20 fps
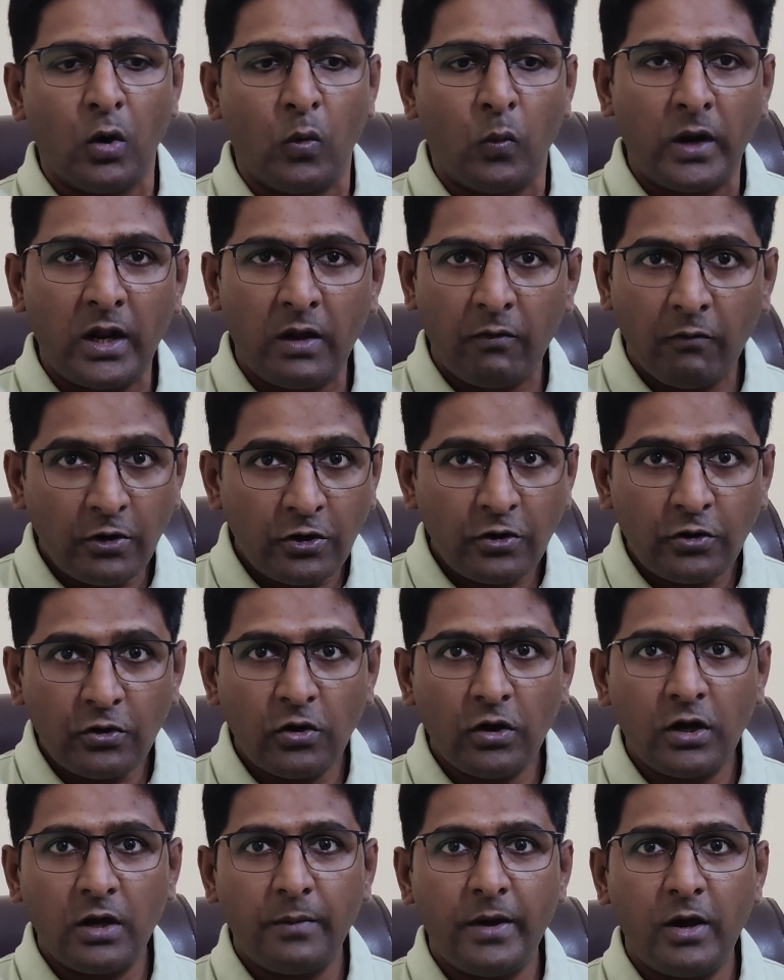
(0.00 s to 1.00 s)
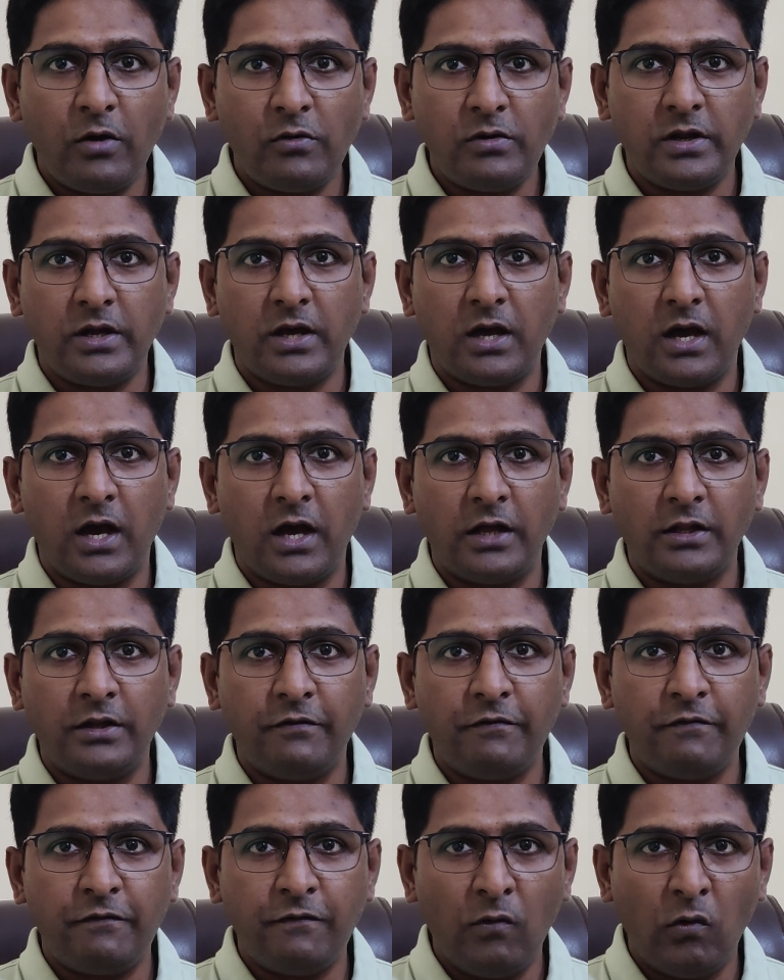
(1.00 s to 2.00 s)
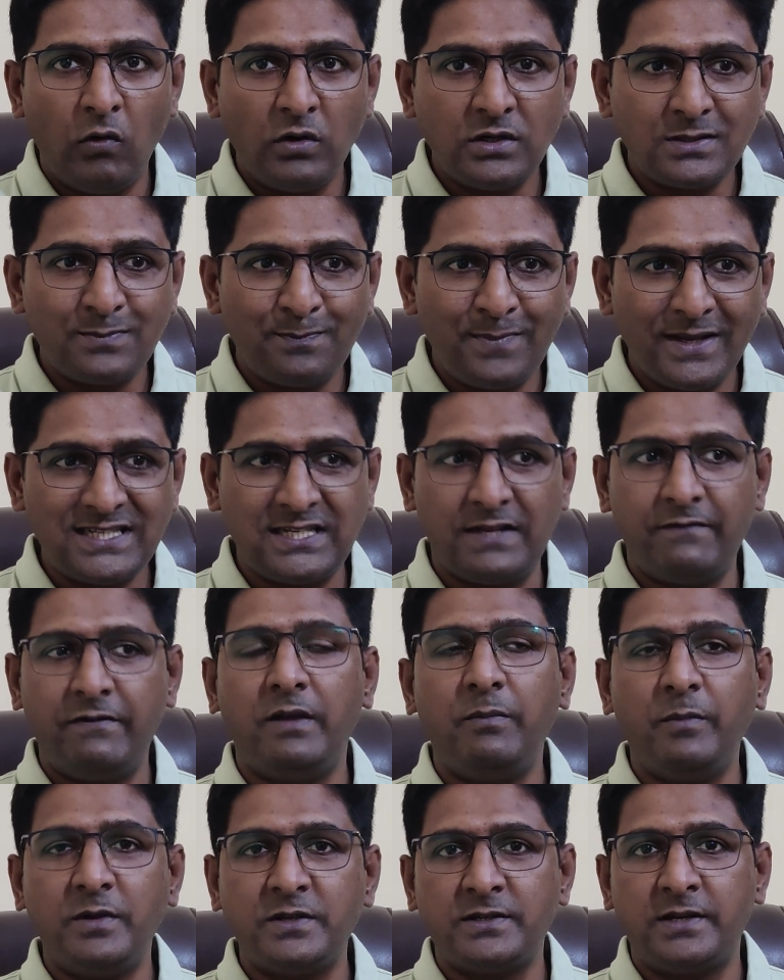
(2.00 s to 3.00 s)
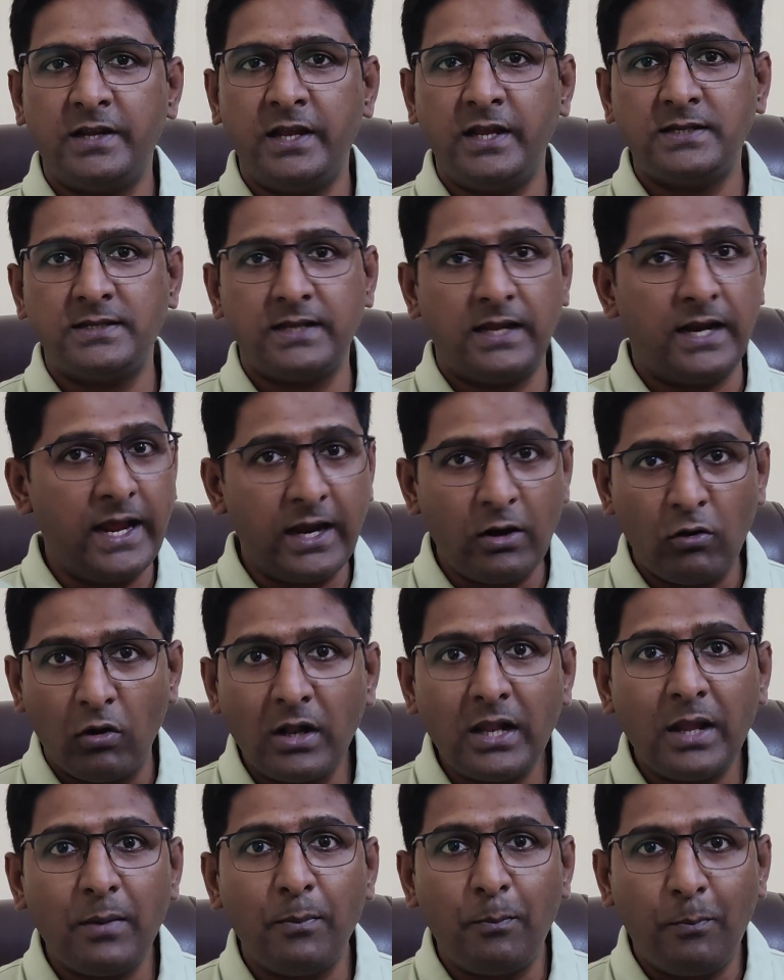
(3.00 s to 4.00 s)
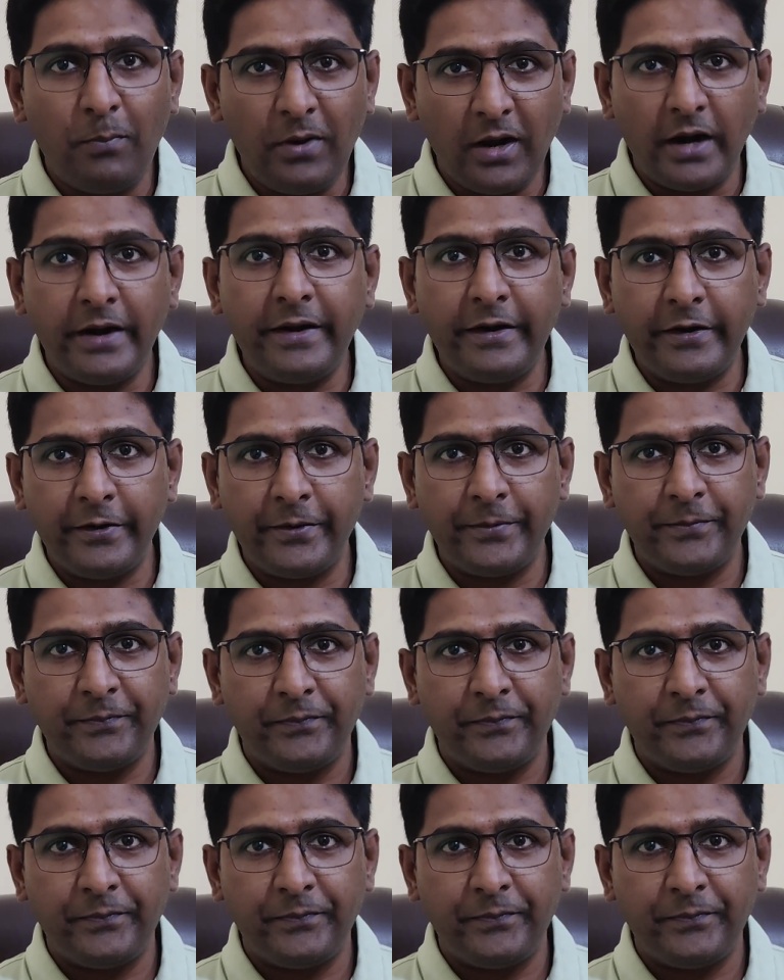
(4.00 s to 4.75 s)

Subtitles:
What I want to talk about are the 4 specific mistakes, and I call them blunder.